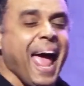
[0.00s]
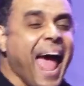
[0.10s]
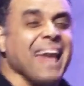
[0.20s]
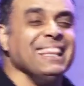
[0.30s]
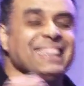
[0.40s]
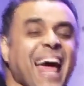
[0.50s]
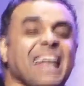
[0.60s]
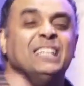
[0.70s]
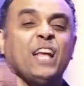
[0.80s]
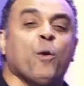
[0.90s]
And
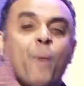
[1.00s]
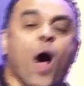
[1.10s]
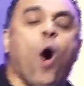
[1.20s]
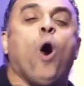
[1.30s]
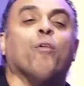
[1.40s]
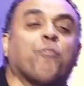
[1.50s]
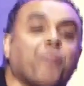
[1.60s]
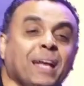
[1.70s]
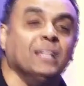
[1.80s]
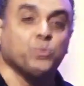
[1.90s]
then they were all
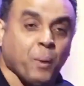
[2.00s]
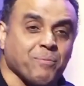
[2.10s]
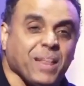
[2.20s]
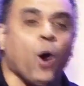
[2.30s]
filled with the